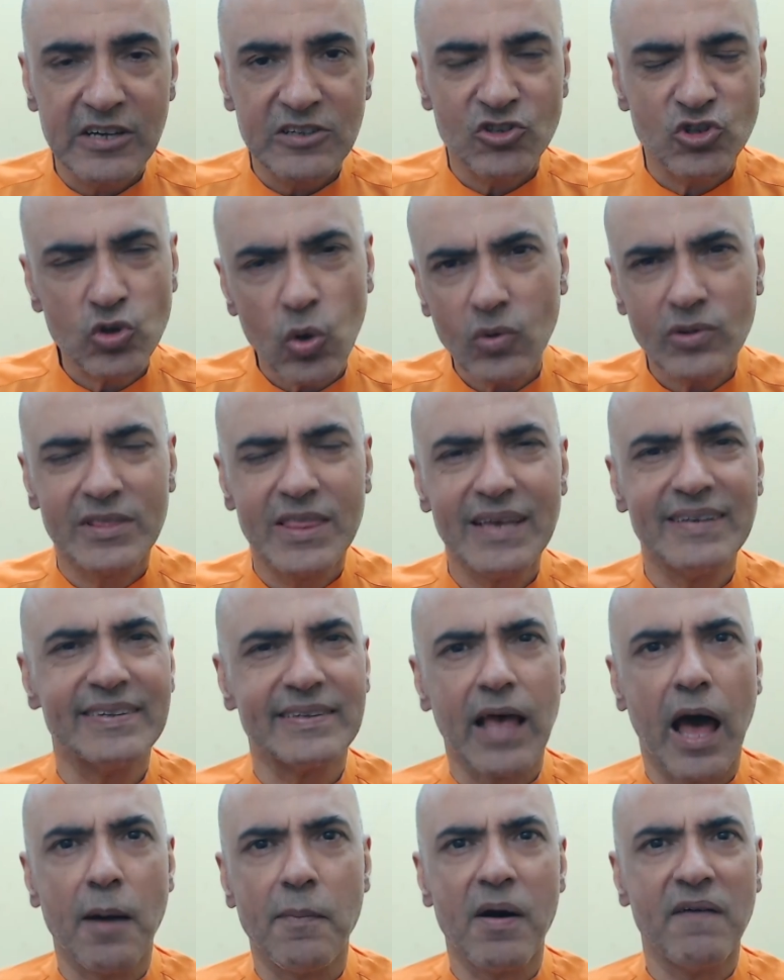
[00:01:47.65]
So
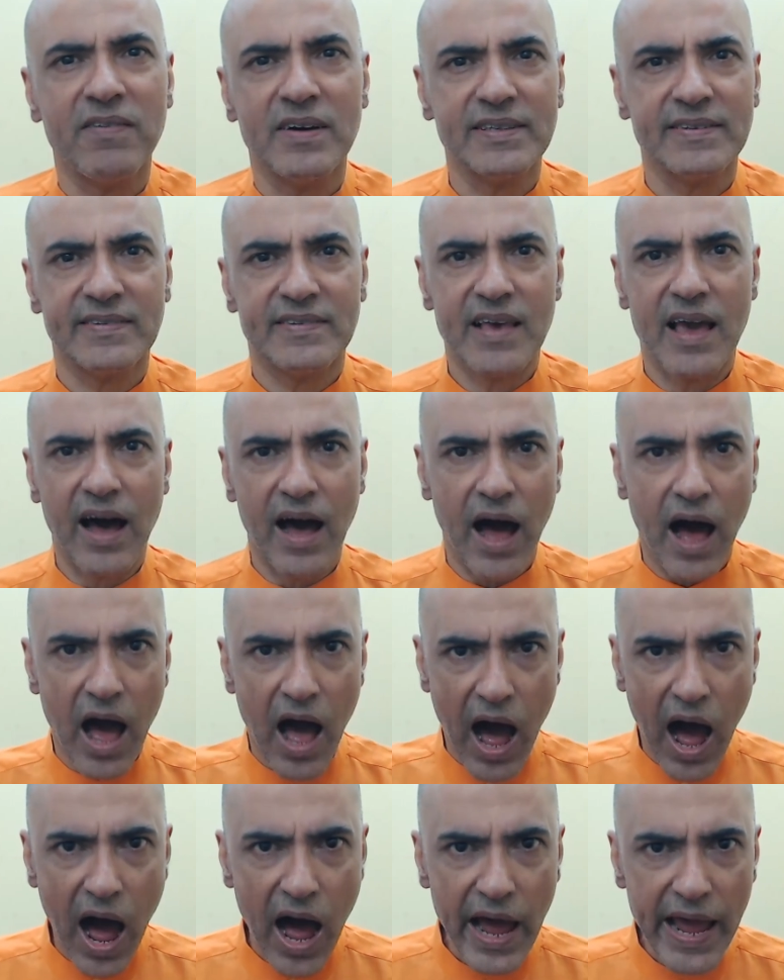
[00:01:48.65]
this
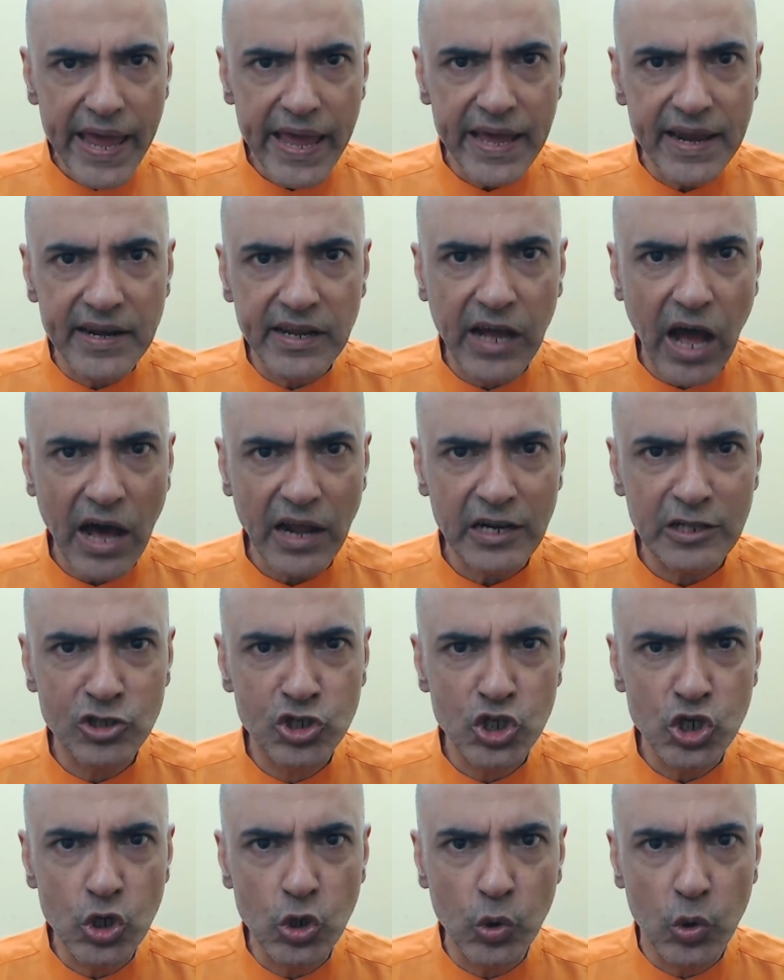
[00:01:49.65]
Amavasya, I
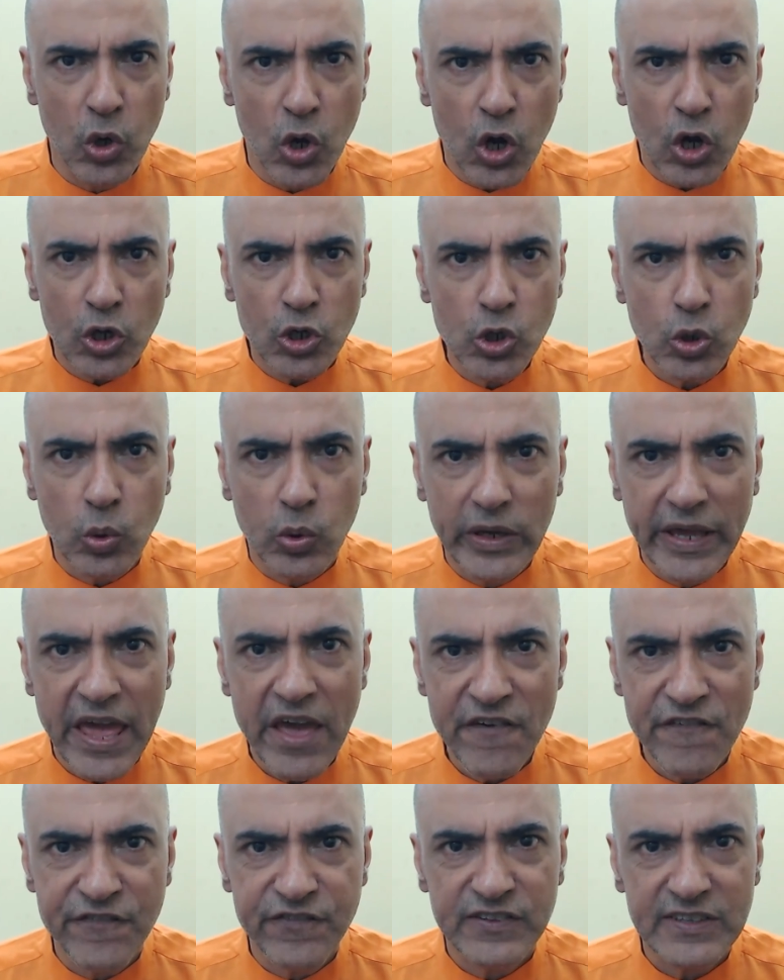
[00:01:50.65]
encourage you to
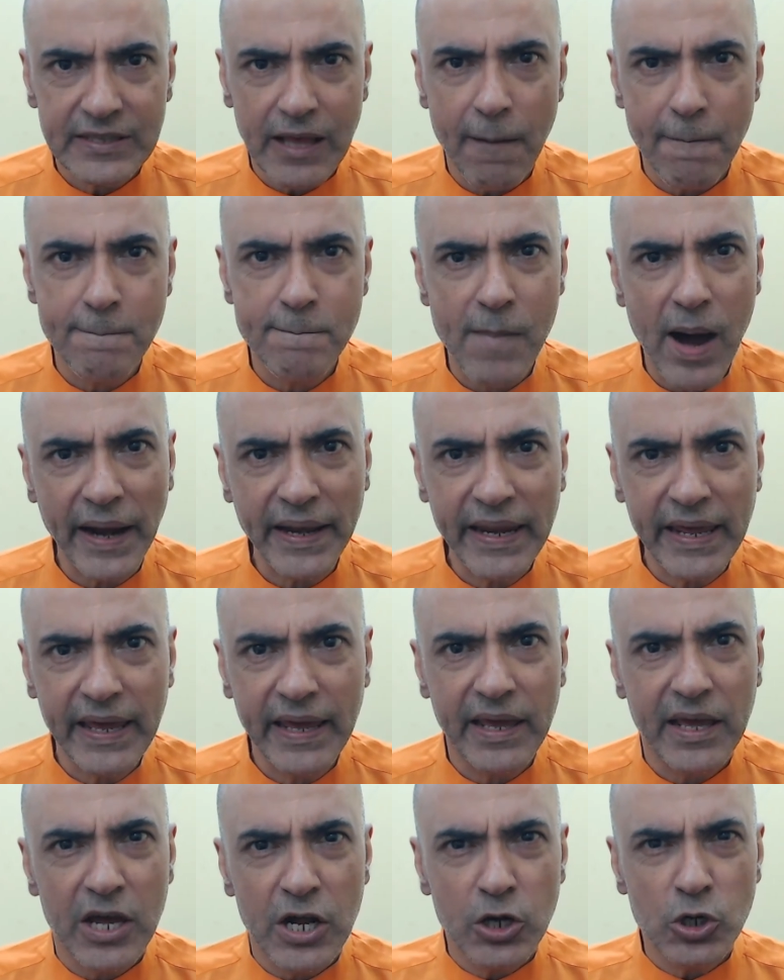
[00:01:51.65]
give some
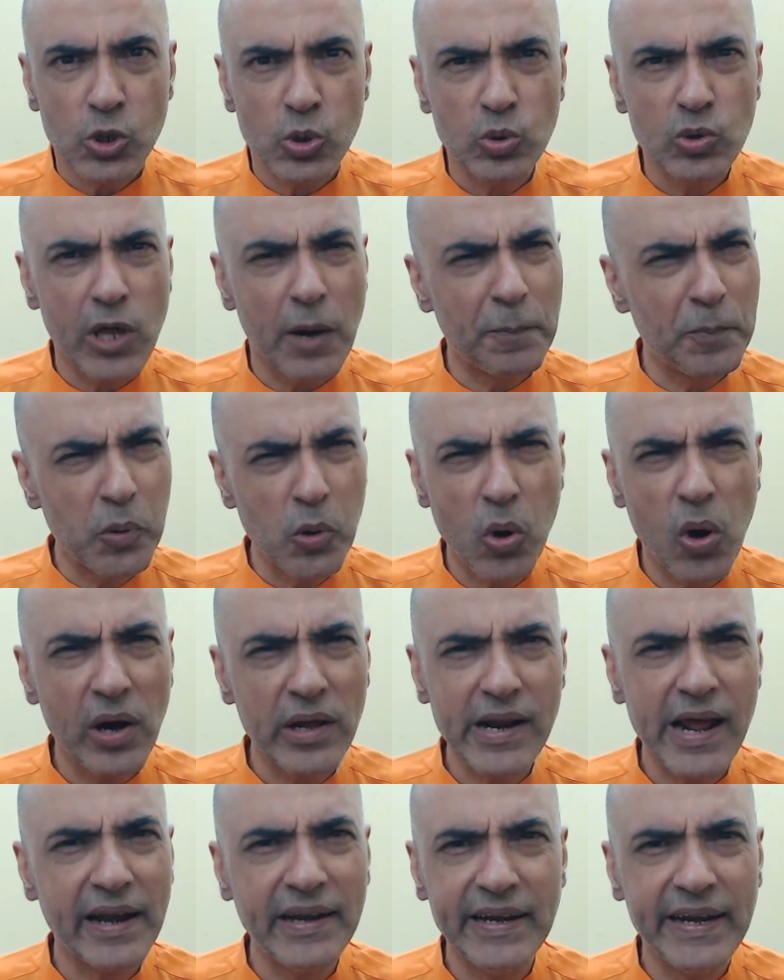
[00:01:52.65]
money to the poor
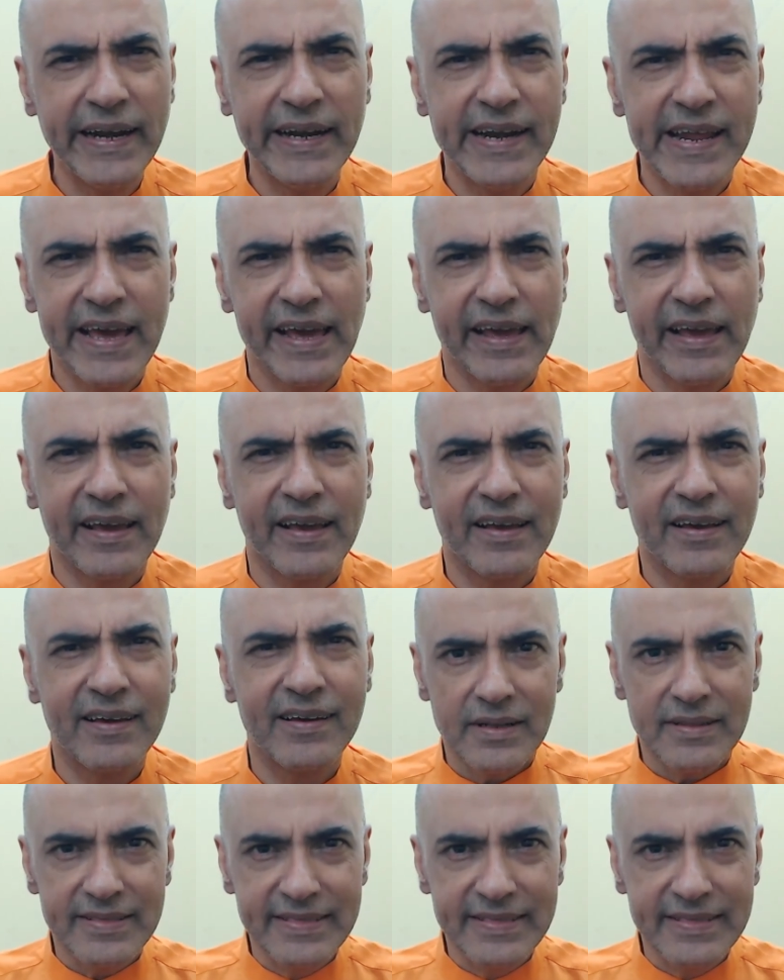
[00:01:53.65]
and needy.